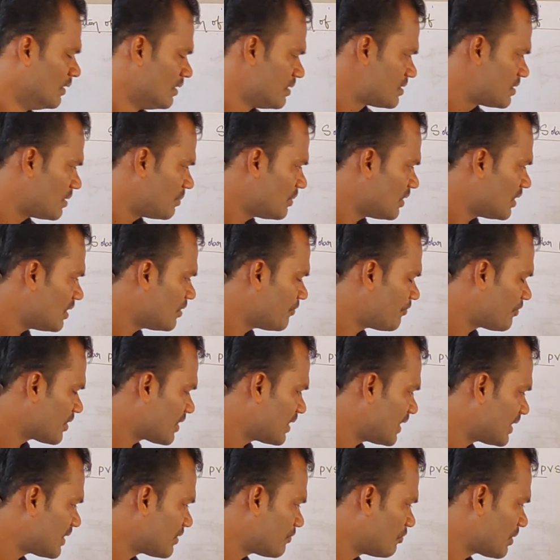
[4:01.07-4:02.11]
Similarly, if you
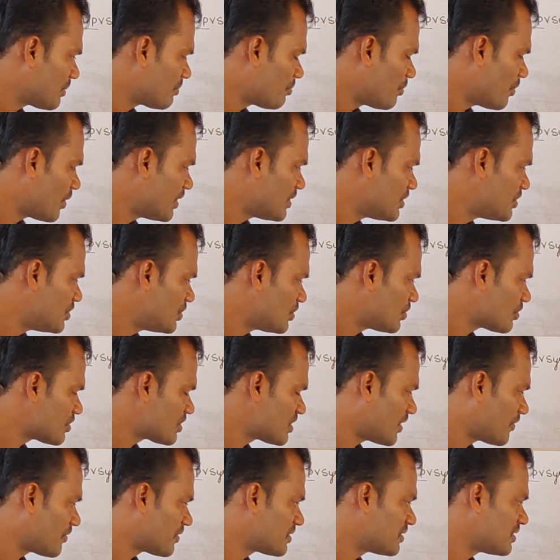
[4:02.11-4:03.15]
get
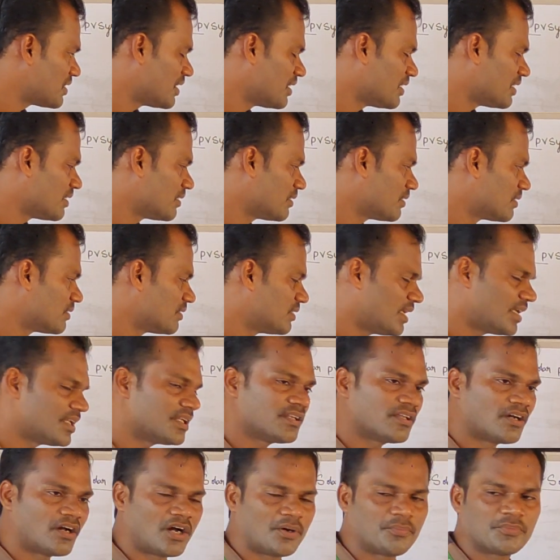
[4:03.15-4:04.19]
1.073,
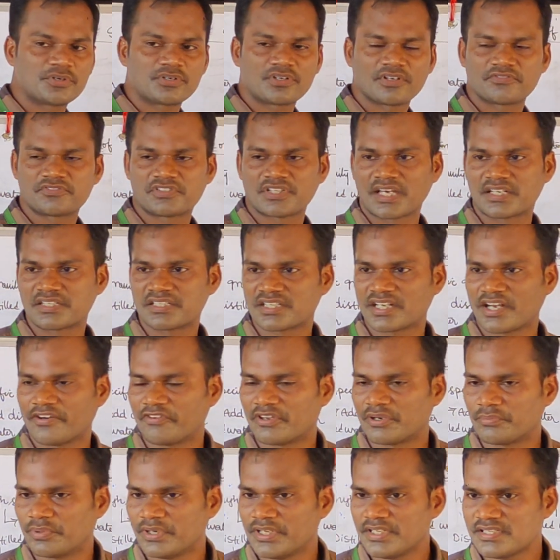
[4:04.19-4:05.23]
then amount of charging
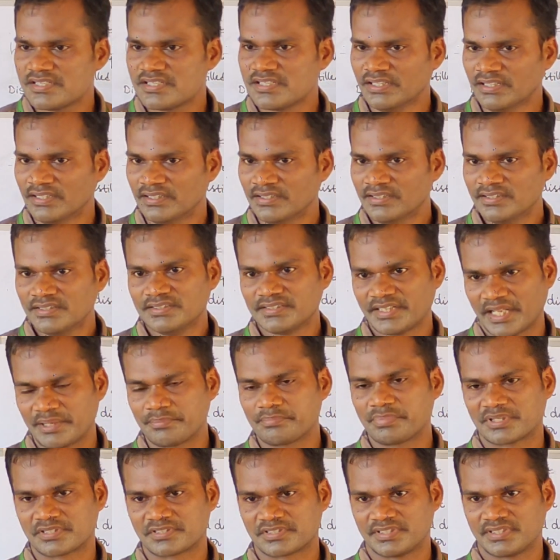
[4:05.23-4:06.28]
available is
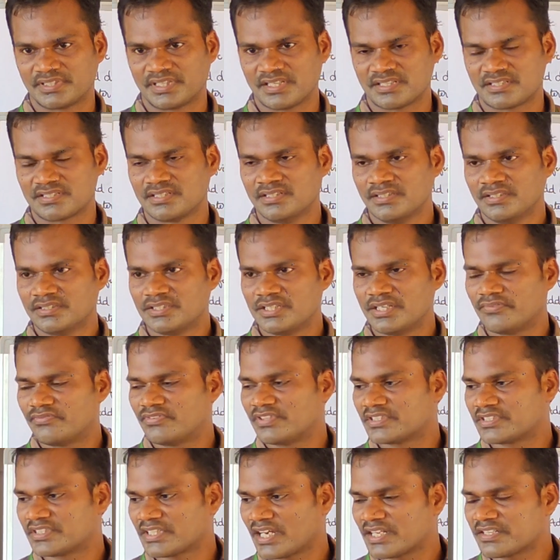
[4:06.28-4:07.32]
10%. If
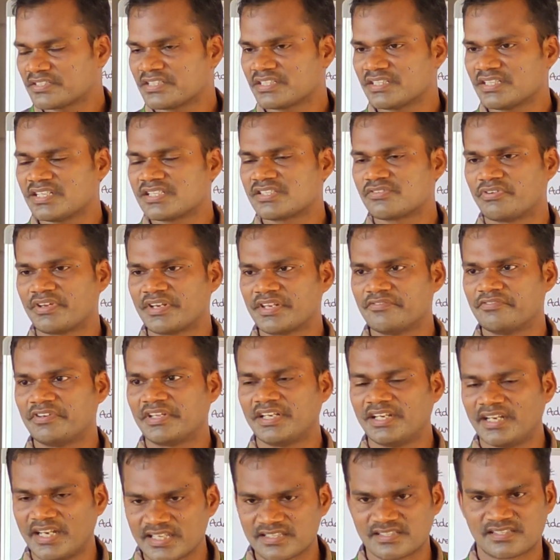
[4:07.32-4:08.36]
the charging is
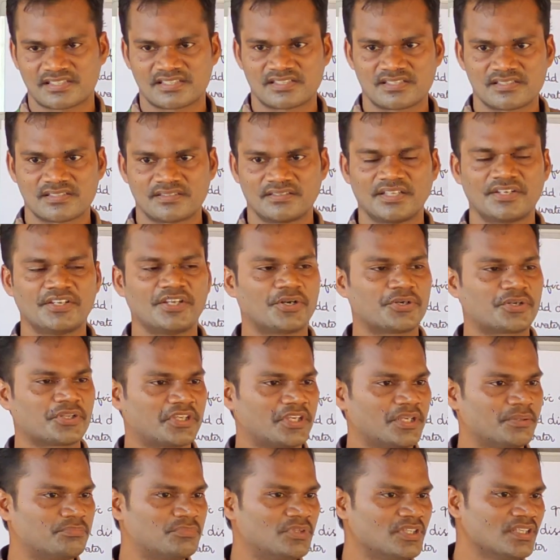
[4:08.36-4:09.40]
very less, then you have to
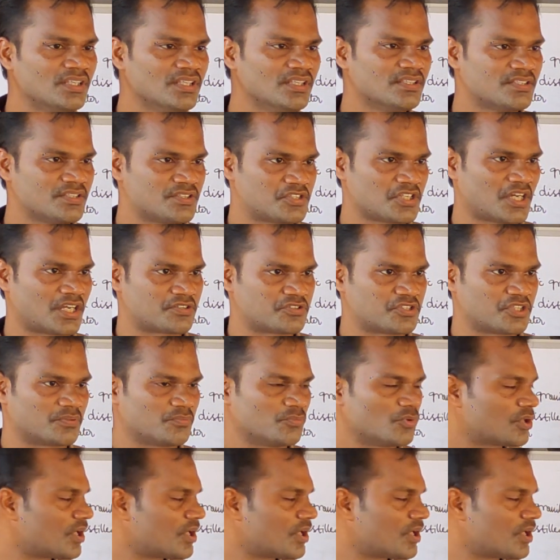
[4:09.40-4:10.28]
keep the charging.